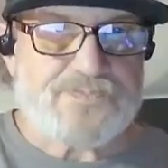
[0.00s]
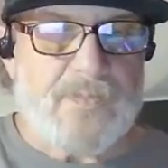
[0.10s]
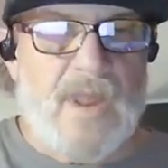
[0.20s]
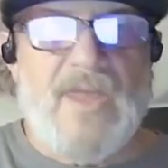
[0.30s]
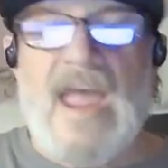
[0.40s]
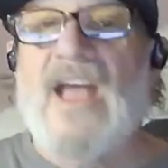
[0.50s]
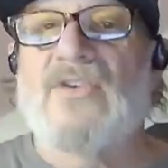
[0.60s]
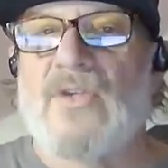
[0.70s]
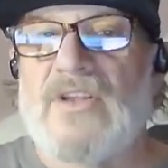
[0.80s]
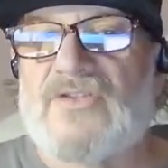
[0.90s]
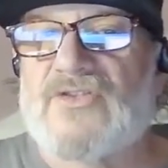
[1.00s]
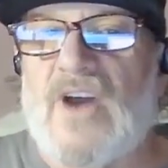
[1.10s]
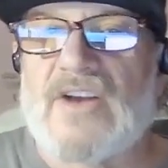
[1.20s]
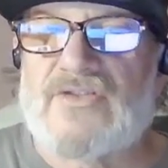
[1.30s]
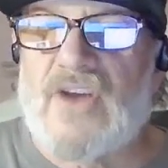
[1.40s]
the angel
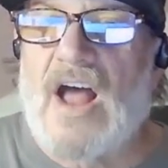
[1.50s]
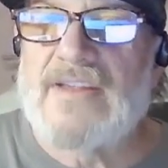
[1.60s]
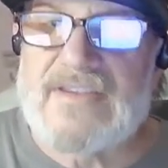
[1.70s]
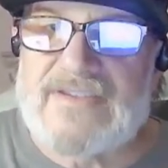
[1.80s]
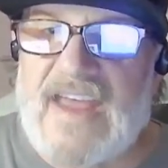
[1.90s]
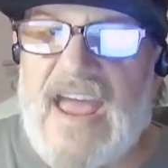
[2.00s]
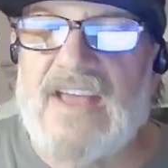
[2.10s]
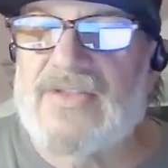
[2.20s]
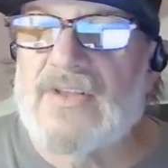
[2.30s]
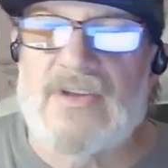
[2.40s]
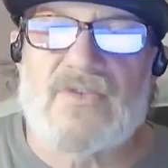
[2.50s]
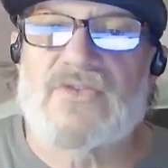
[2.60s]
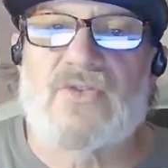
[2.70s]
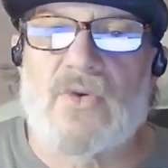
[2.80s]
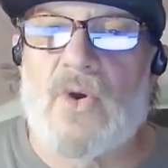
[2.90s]
instructs John to take the little
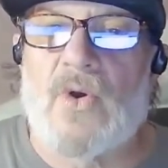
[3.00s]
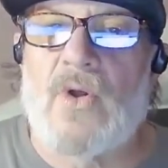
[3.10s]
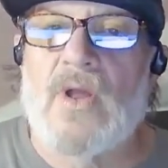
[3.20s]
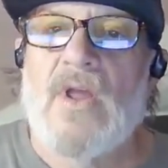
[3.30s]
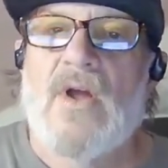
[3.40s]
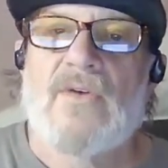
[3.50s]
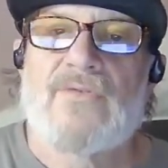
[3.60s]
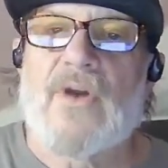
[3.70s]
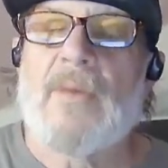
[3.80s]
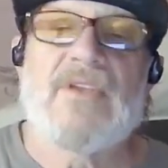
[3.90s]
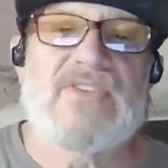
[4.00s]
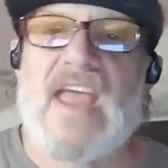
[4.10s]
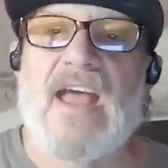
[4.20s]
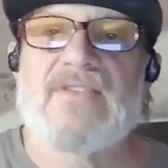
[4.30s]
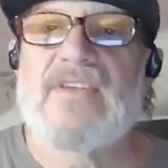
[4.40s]
scroll from his
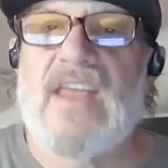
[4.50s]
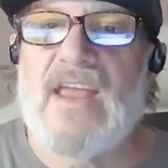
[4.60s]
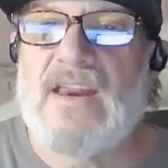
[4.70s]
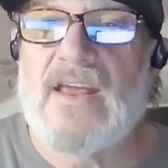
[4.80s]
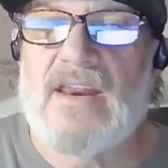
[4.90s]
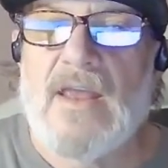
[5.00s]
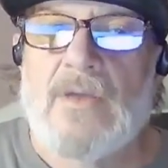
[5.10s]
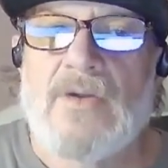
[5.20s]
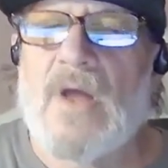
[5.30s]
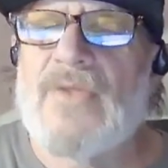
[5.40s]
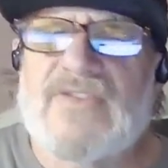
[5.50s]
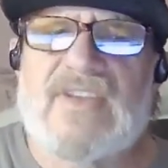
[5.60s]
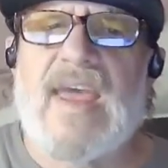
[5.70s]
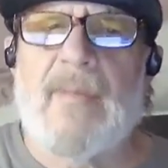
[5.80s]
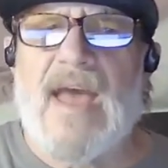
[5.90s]
hands and eat it. You know, this
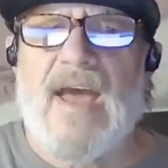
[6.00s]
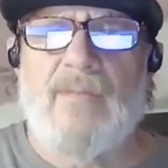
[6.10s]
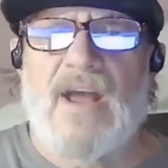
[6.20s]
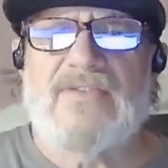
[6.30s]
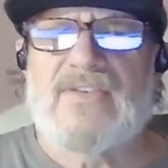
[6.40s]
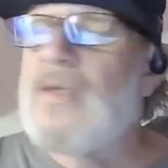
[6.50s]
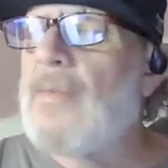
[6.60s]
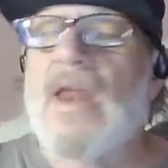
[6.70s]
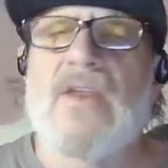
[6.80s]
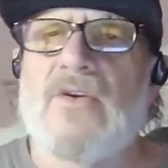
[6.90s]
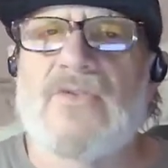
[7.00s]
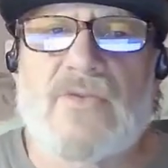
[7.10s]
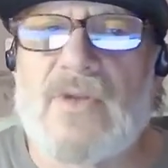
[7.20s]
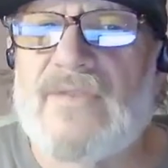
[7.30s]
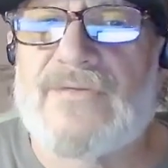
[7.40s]
command might seem
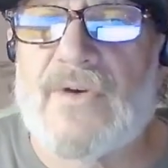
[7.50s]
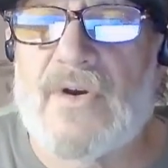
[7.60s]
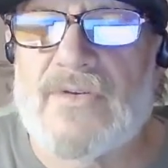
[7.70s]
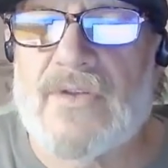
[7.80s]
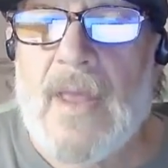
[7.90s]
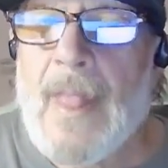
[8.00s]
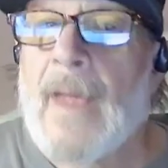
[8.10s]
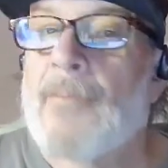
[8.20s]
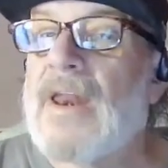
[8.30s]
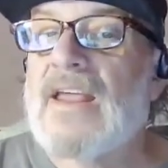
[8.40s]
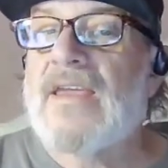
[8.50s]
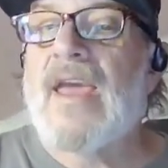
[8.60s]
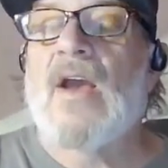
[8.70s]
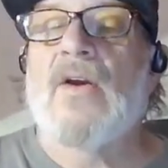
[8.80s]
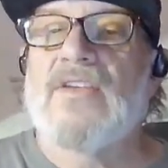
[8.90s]
unusual at first, but it
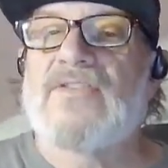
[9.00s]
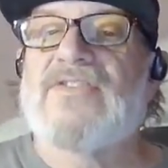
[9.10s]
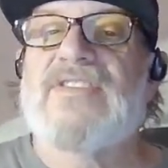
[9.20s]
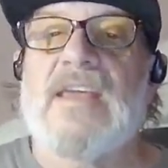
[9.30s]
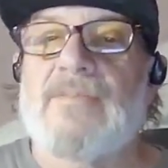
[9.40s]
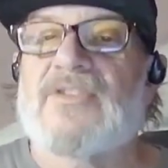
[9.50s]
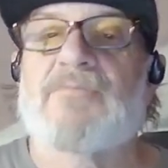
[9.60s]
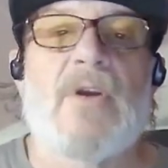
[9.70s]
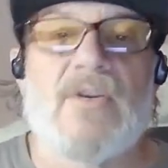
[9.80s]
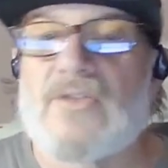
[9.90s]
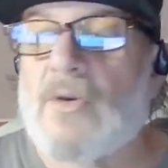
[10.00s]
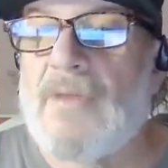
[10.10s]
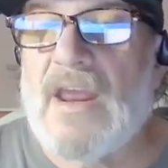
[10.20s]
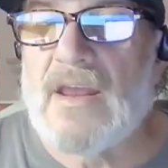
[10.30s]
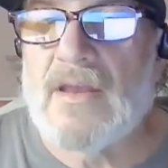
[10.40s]
carries deep spiritual
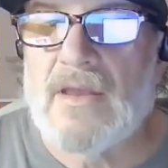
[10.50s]
meaning.